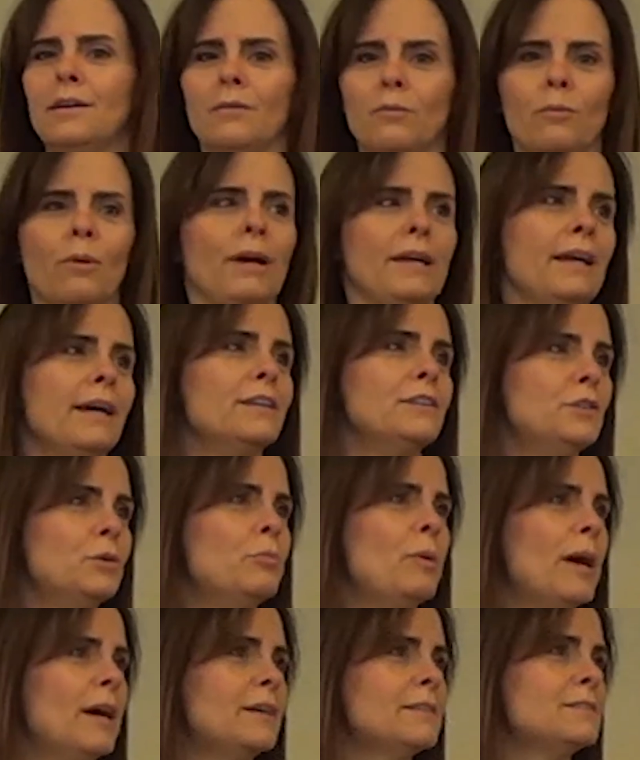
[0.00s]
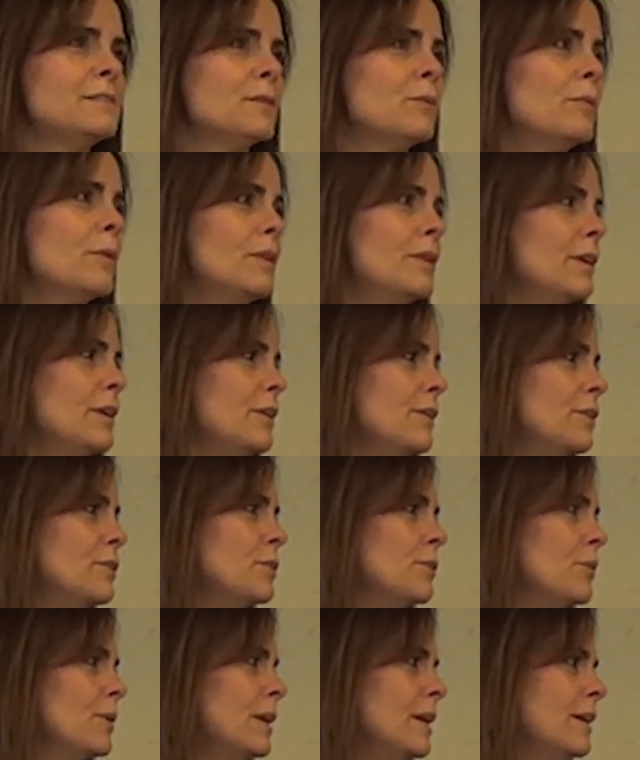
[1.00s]
why can't you pass the one that you're
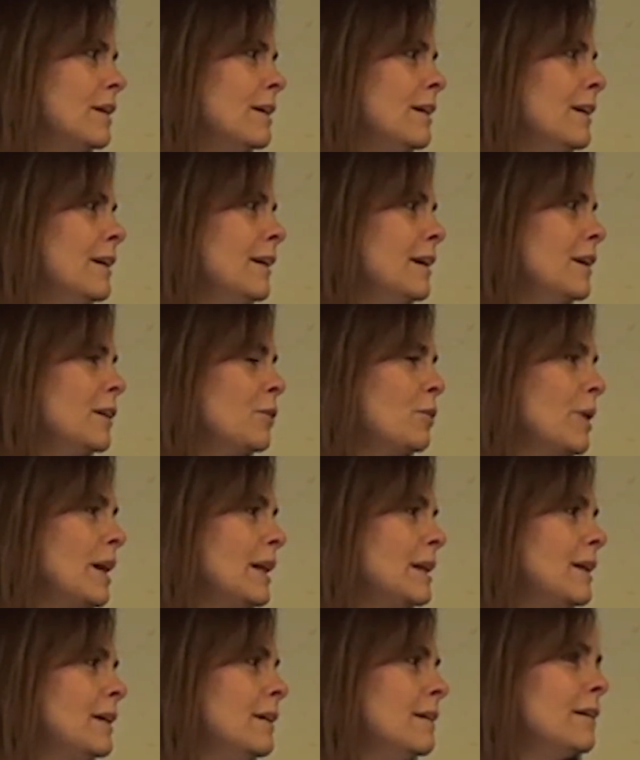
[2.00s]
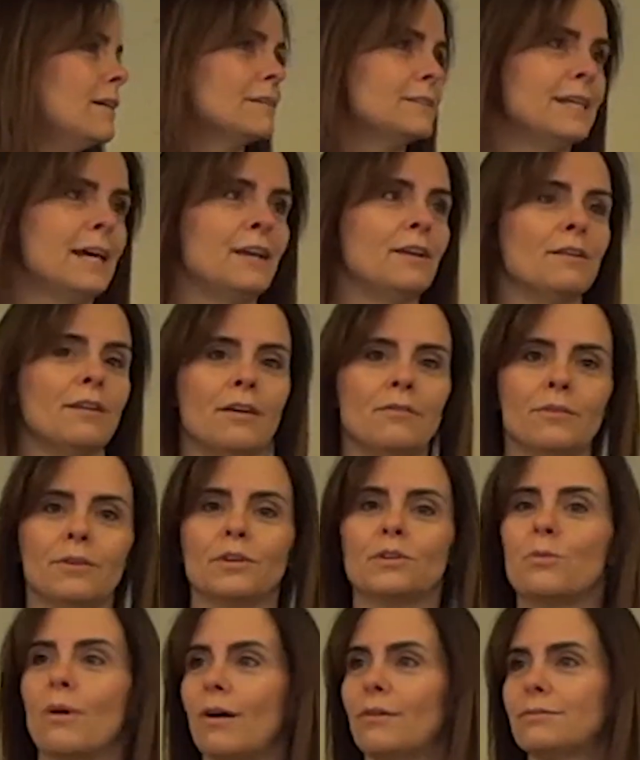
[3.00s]
doing in grade 10, 11, or
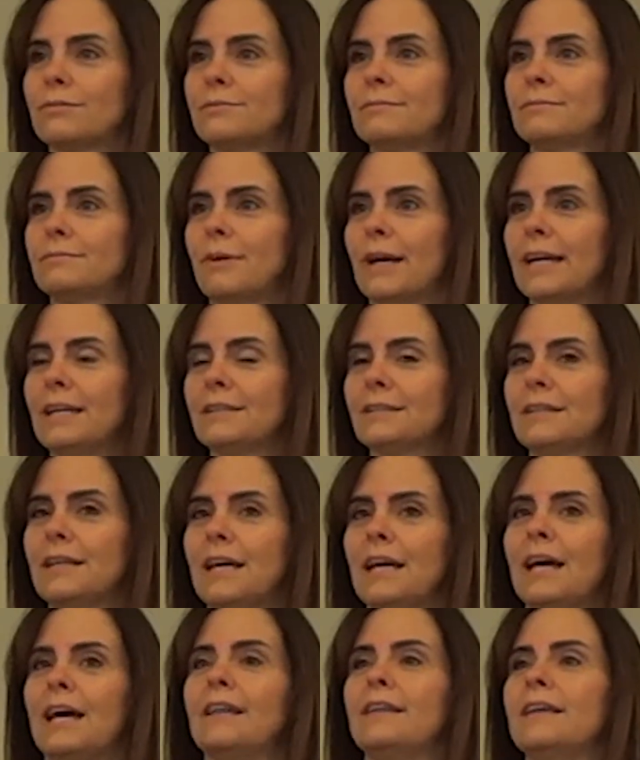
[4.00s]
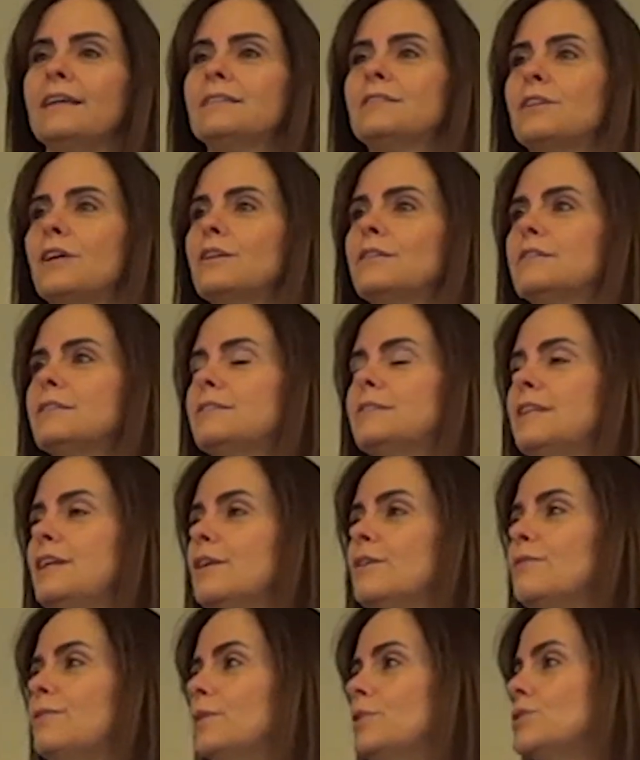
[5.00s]
12, right? And they start to see
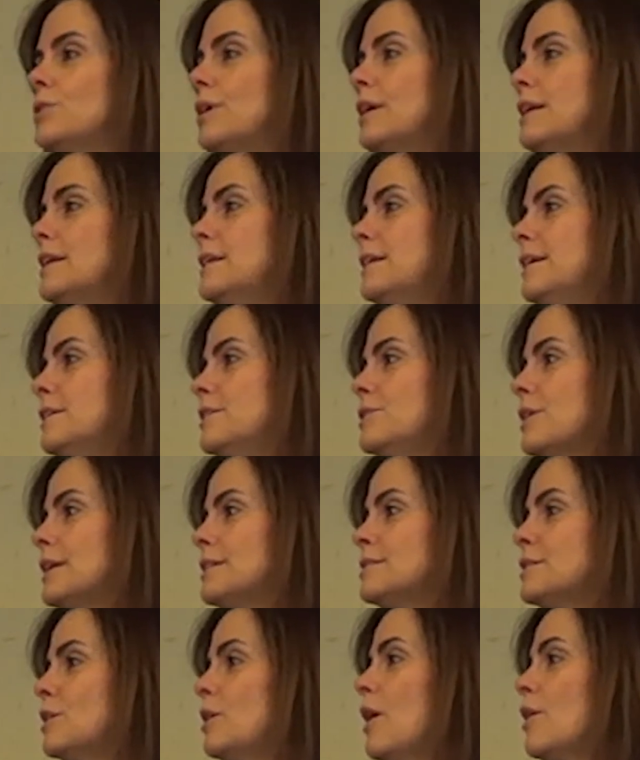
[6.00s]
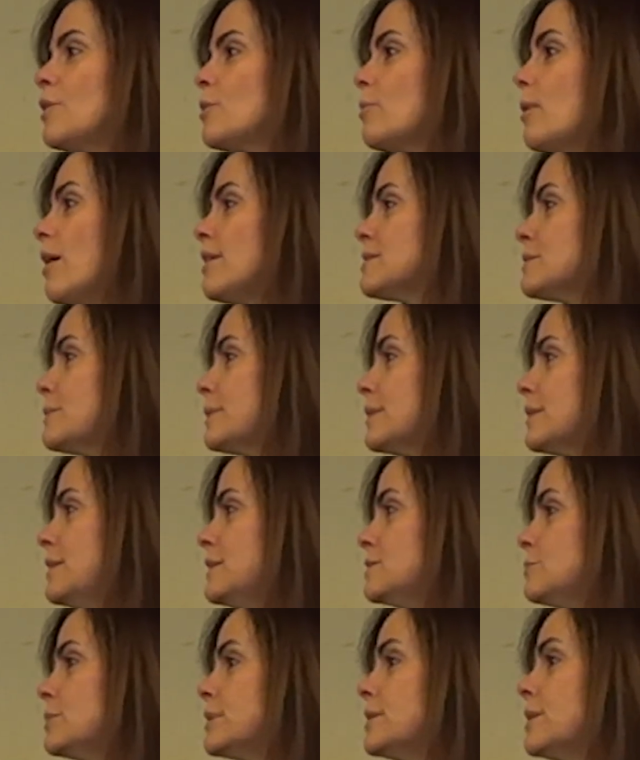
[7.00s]
a future and an interest in other
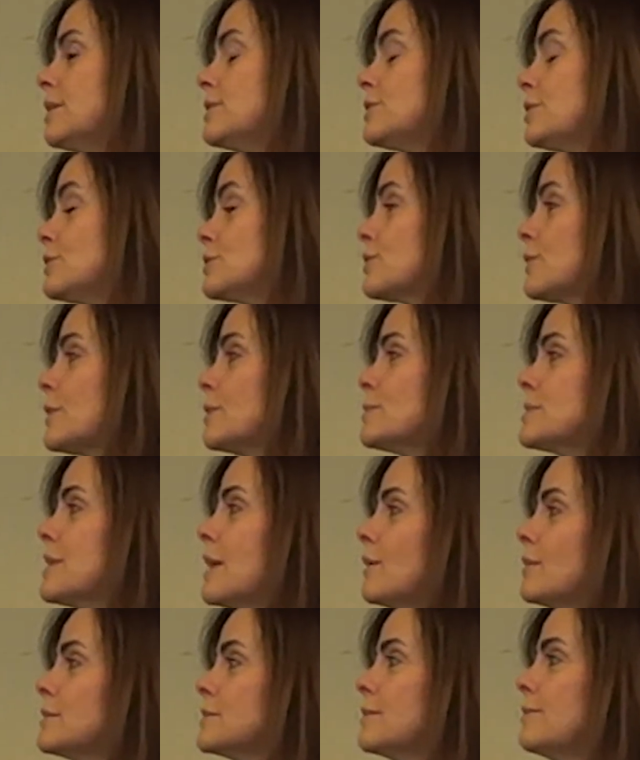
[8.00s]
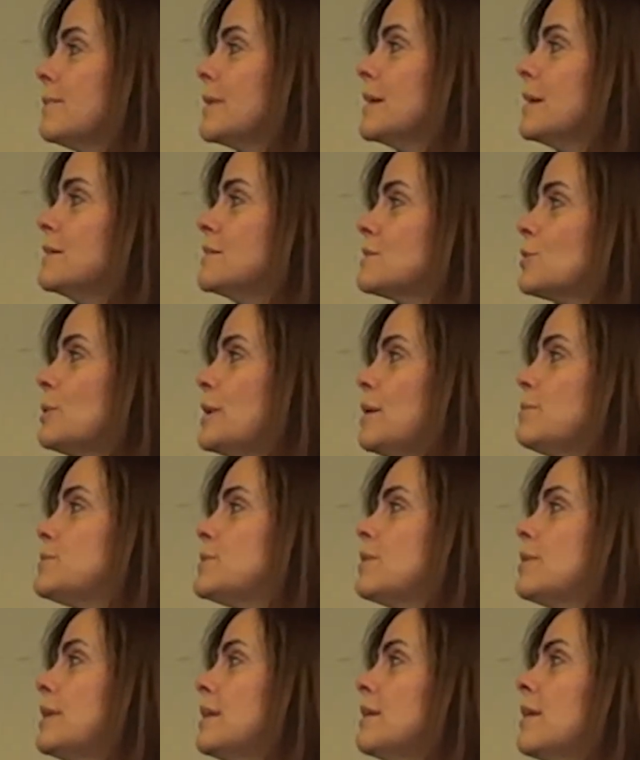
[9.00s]
possibilities and potentials for themselves. So we
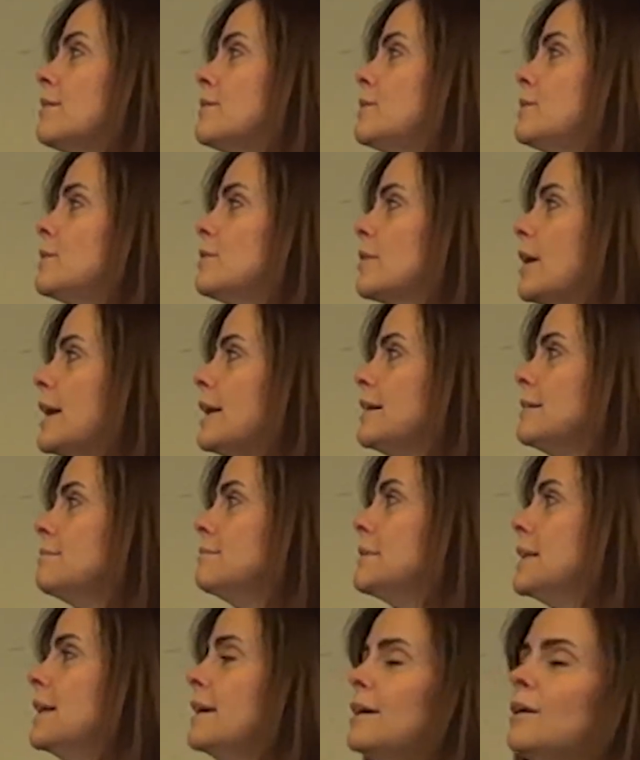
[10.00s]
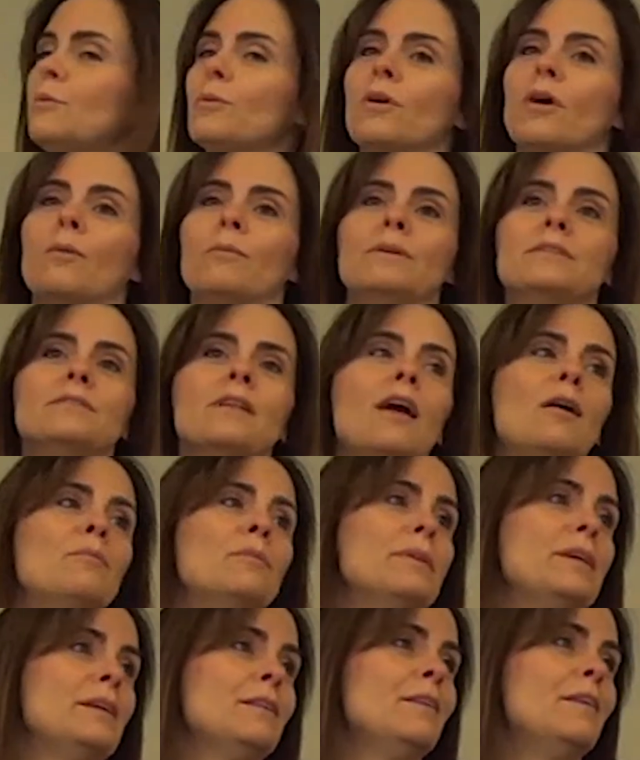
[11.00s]
absolutely love dual credit and we're always
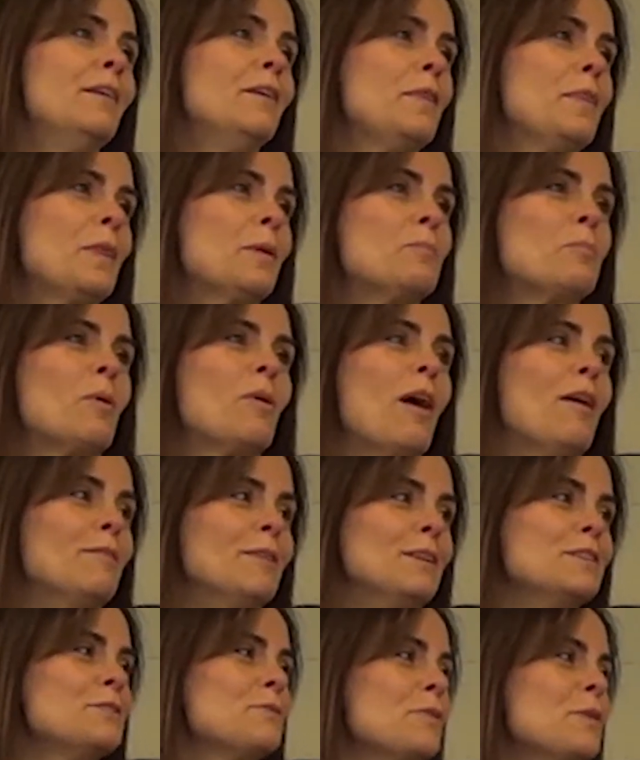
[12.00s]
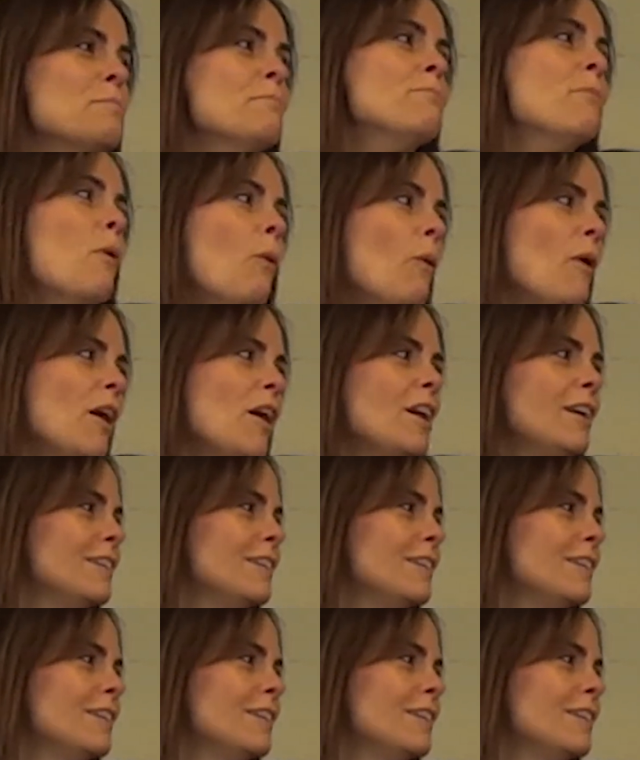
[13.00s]
lobbying the province for more,